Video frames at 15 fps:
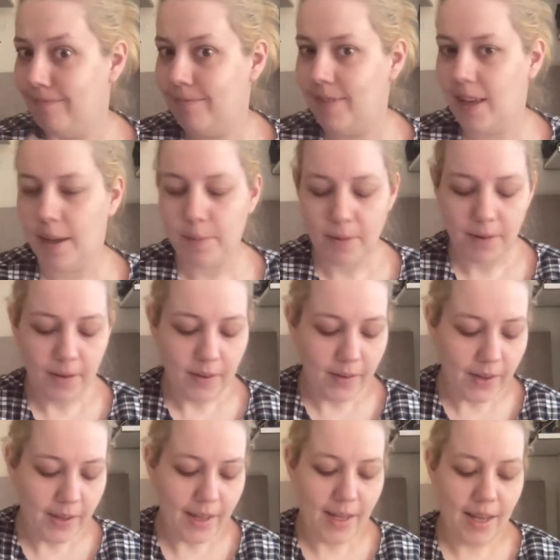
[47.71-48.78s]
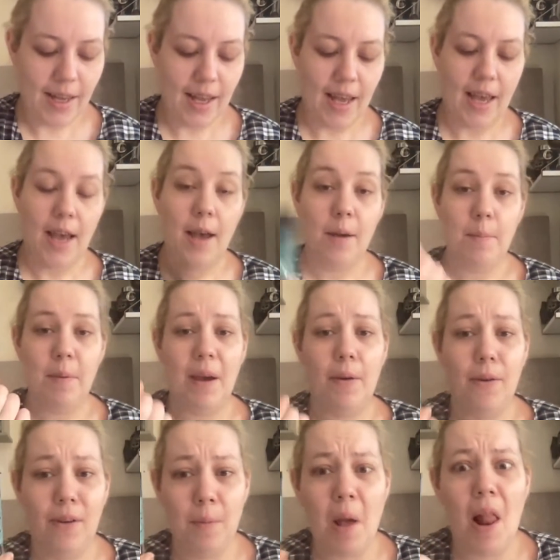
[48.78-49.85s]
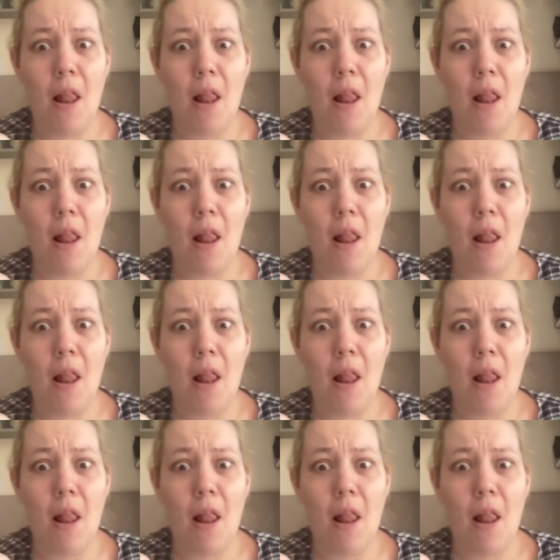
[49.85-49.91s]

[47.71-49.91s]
Yeah. Power Grip.